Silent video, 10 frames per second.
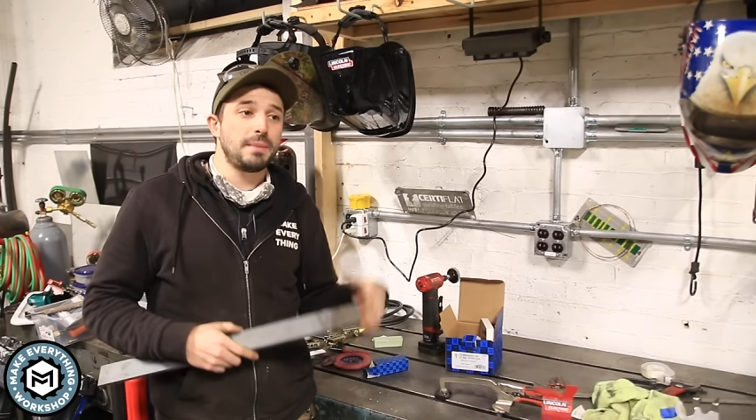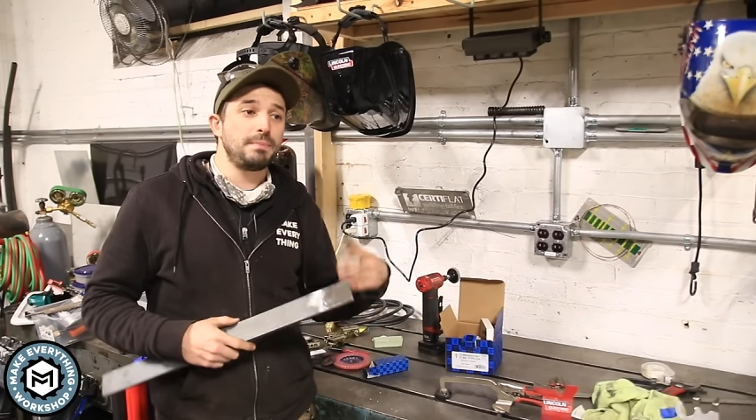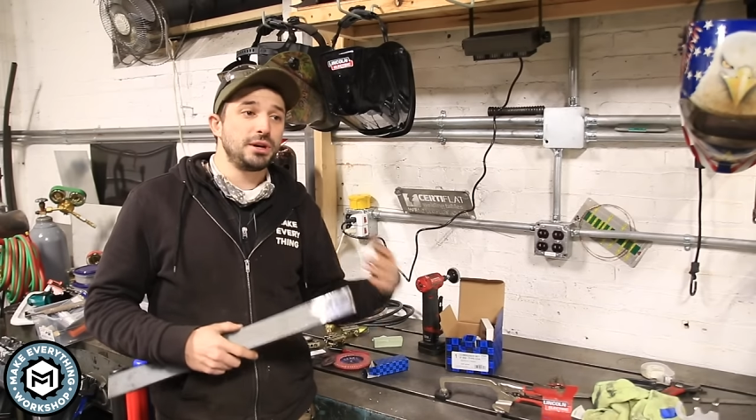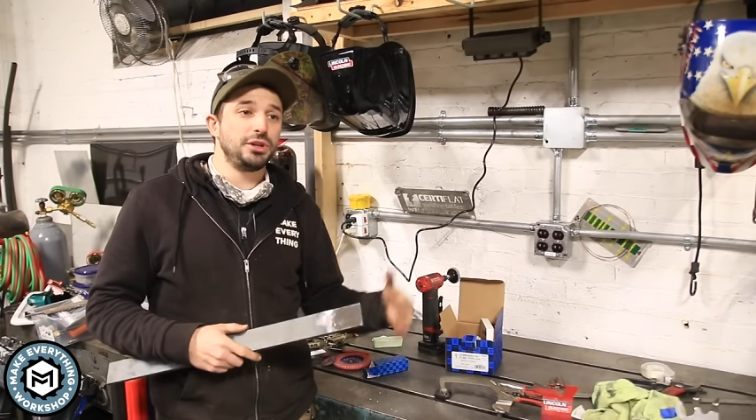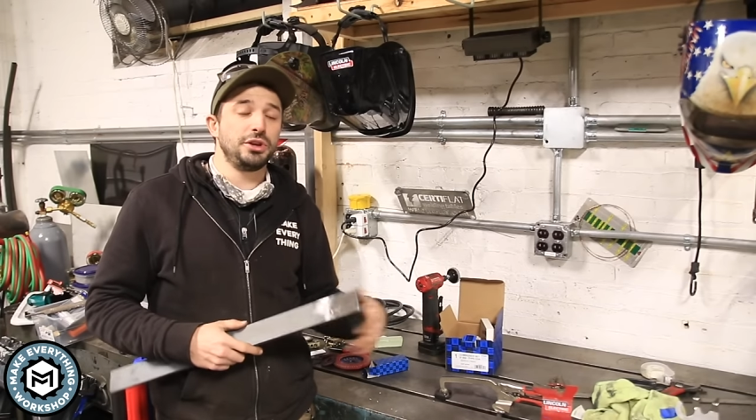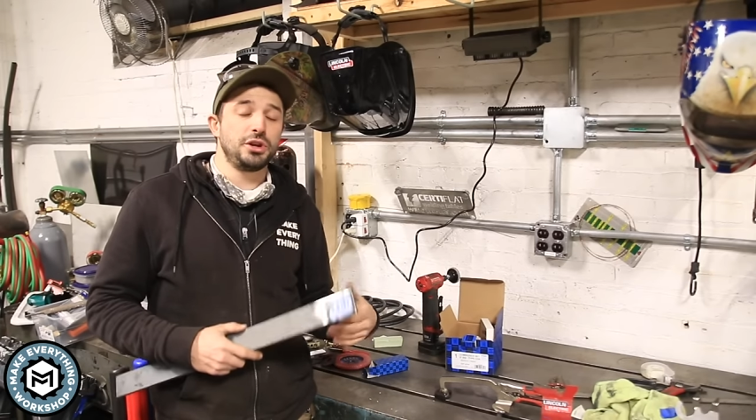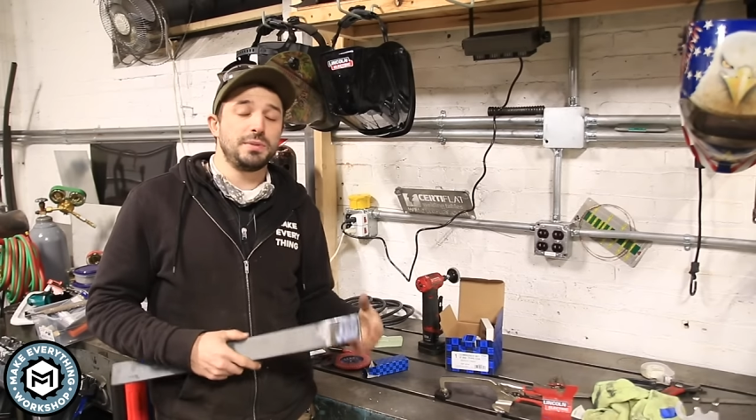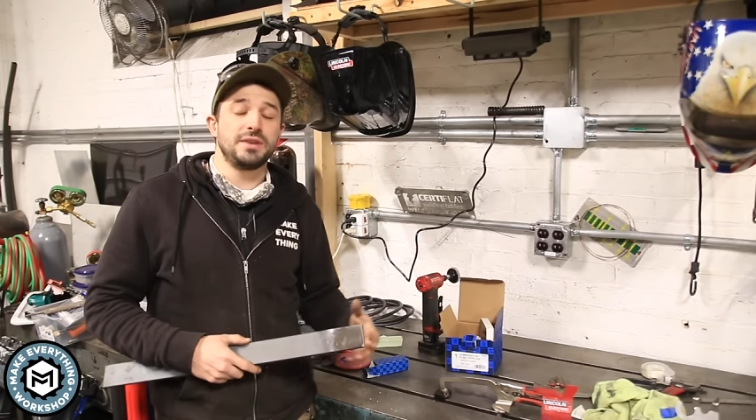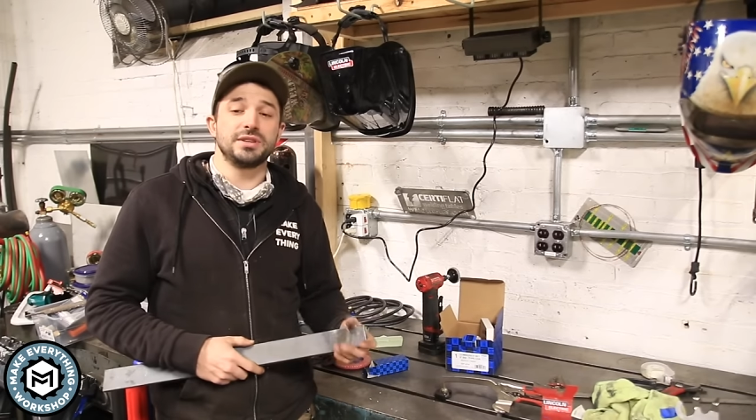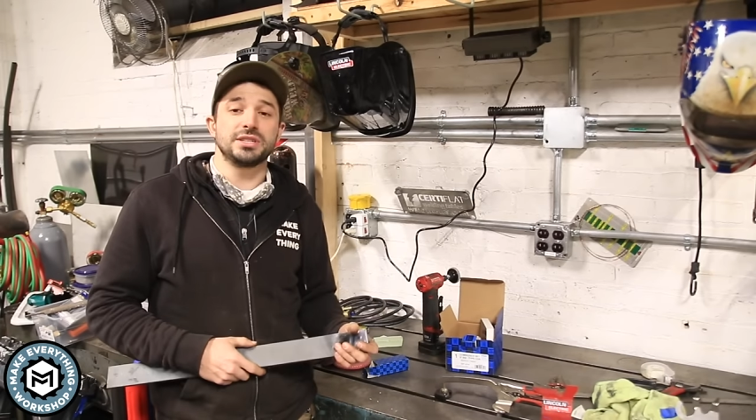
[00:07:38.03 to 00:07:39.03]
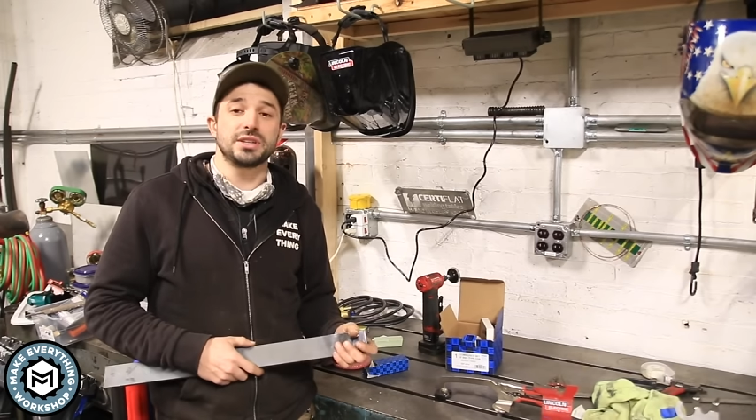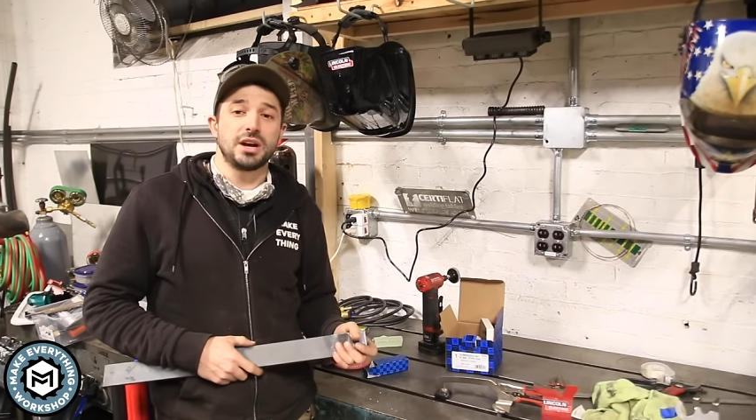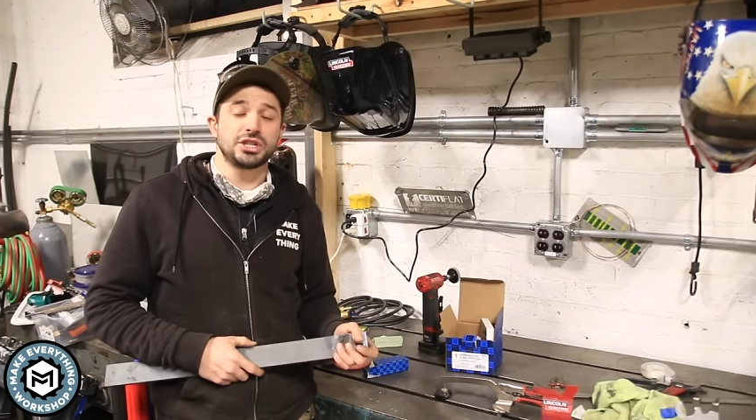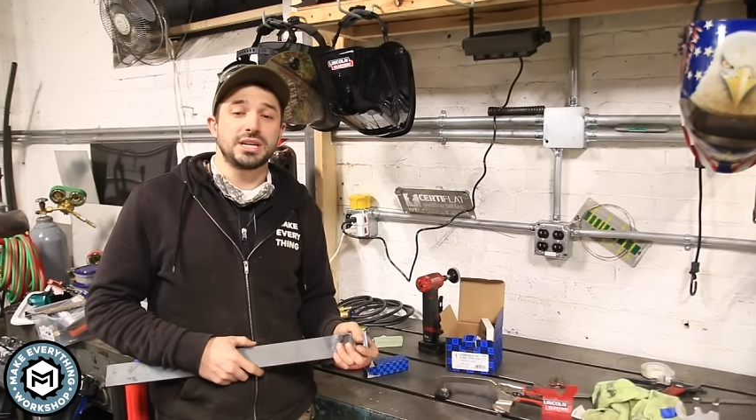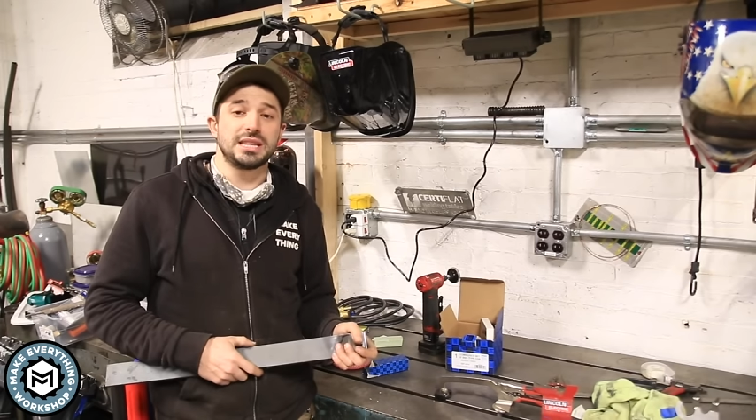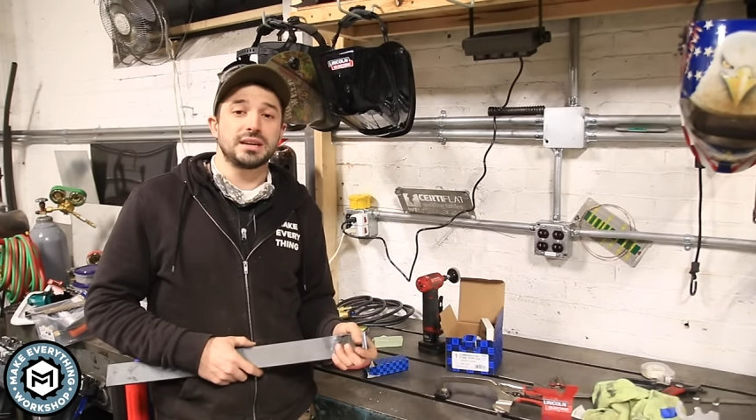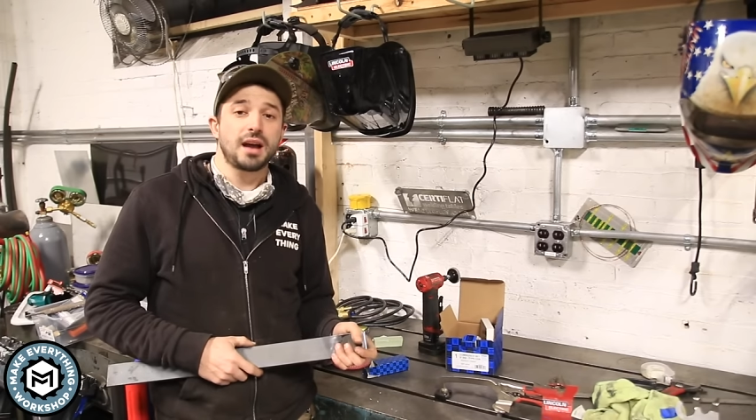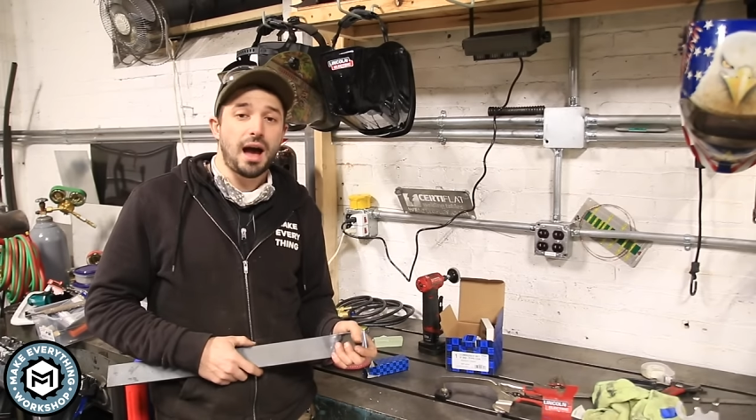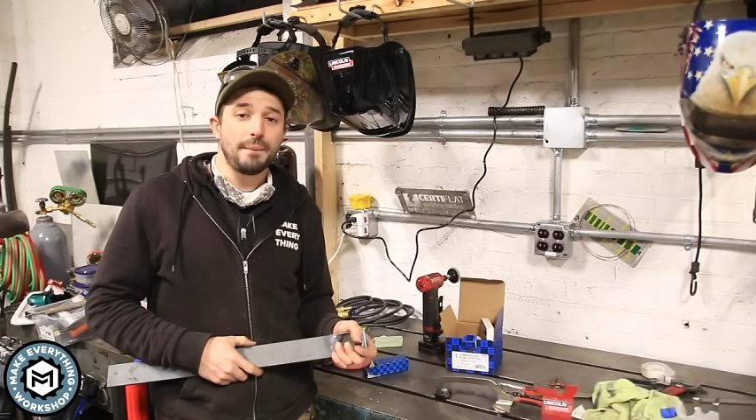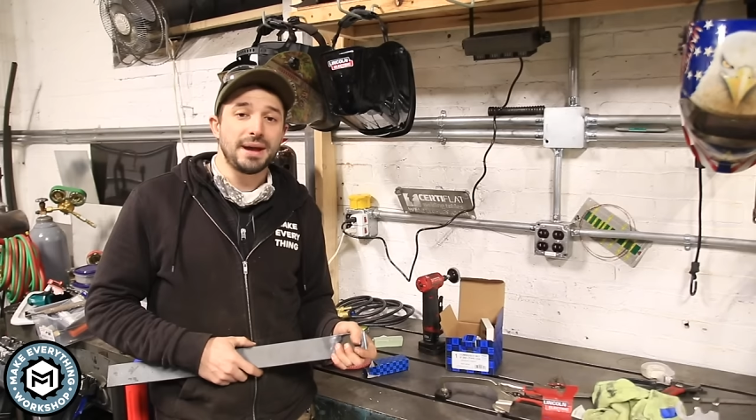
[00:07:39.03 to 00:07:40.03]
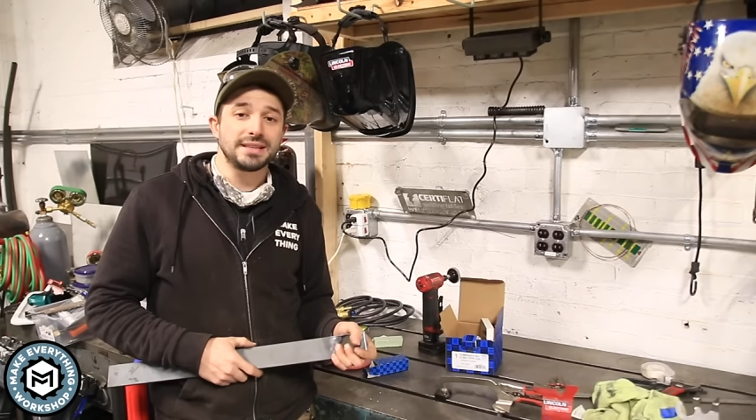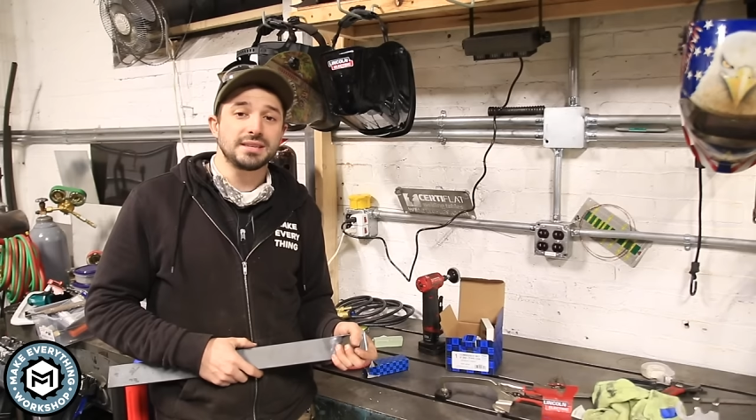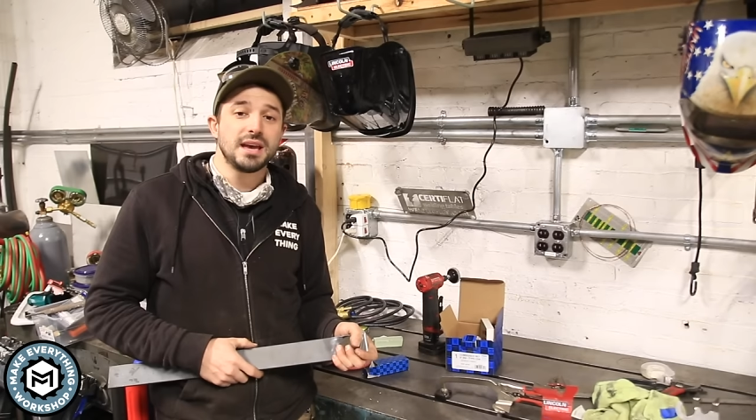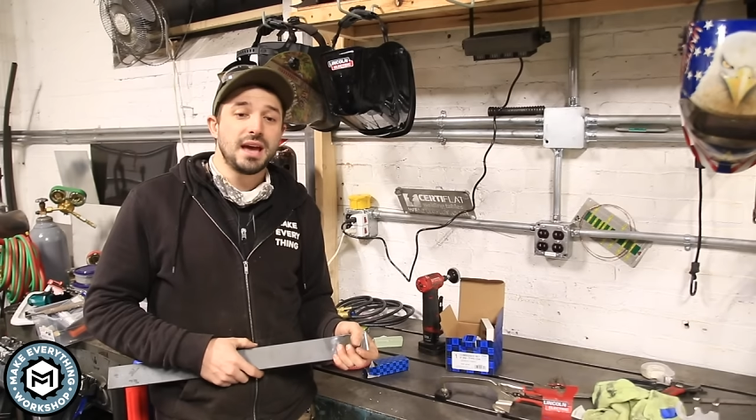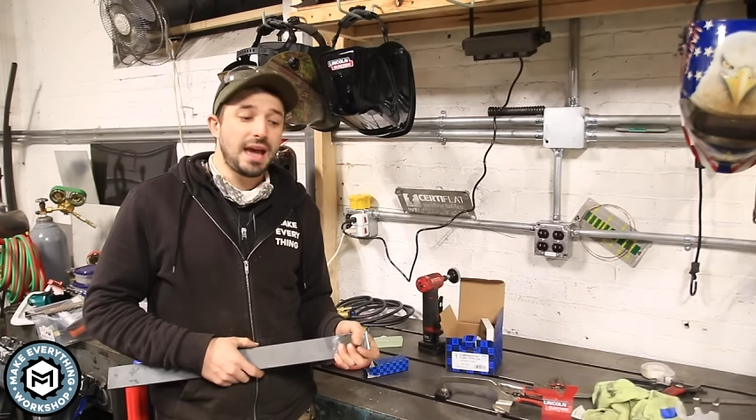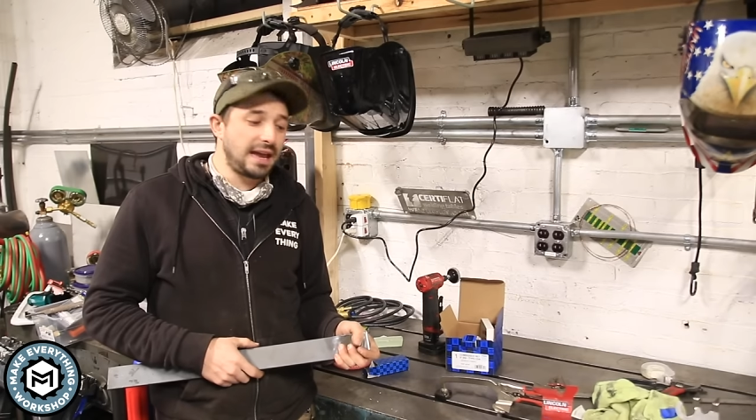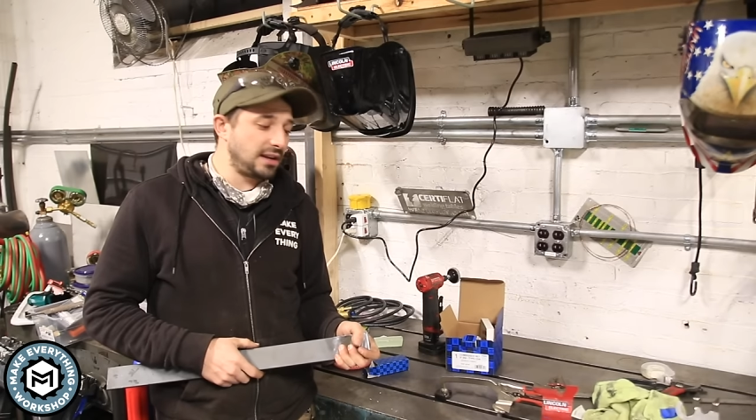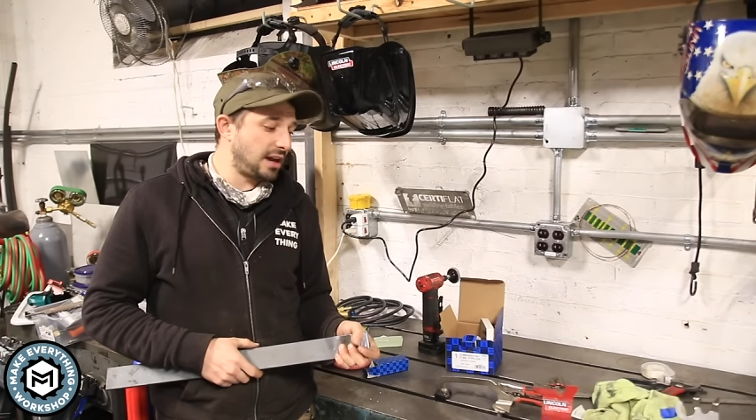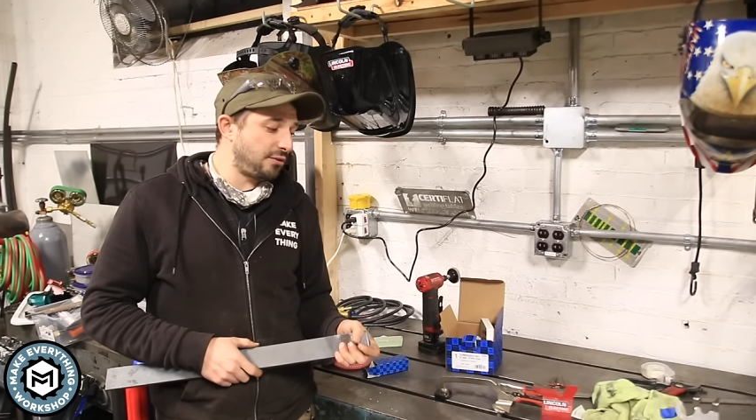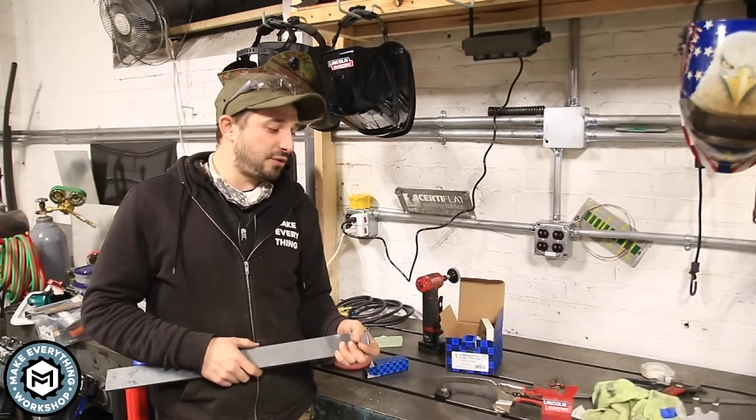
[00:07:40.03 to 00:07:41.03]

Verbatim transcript: and build a little bit of a discussion in the comments and uh,